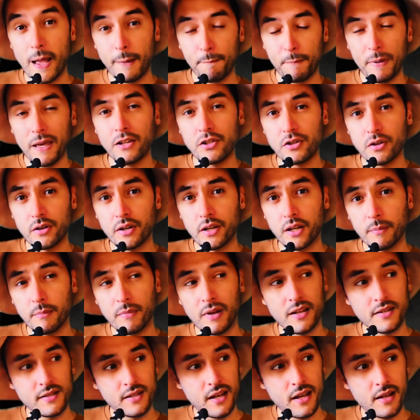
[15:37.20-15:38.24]
I picture him
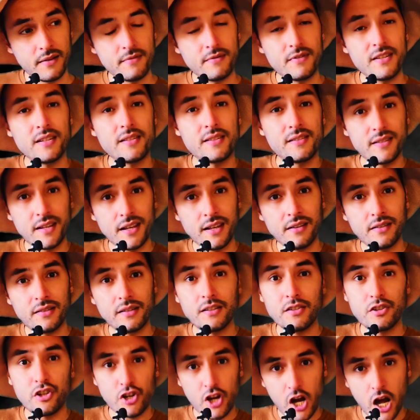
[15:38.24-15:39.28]
as a distinct
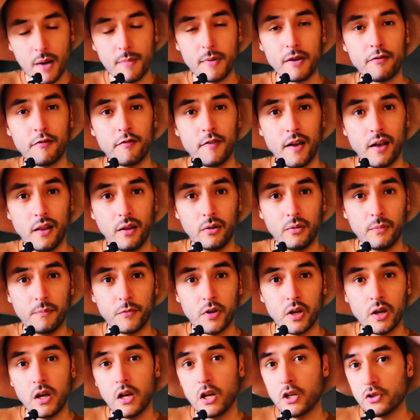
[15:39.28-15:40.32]
and charming fellow,
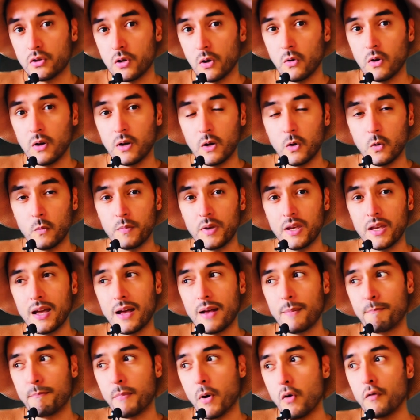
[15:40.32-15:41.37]
so he'll be
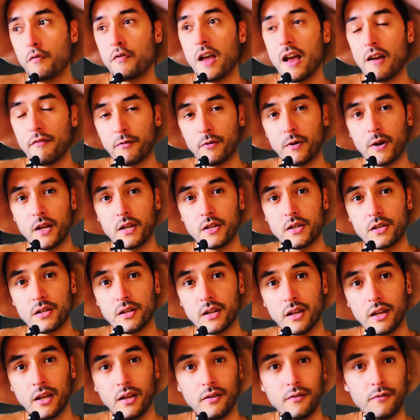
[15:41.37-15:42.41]
above average
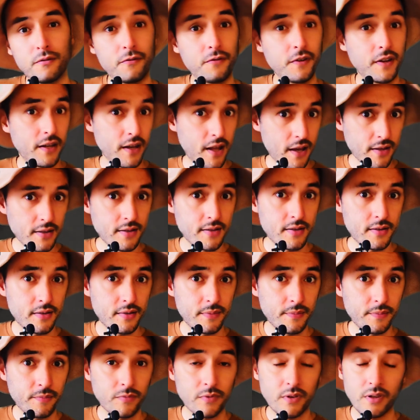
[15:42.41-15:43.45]
in finesse
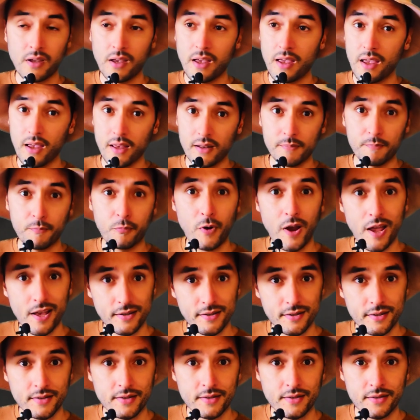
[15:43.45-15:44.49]
and
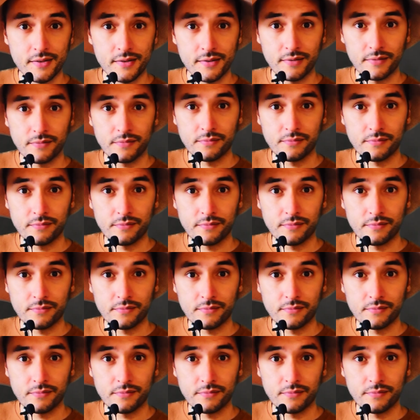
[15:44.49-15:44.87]
presence.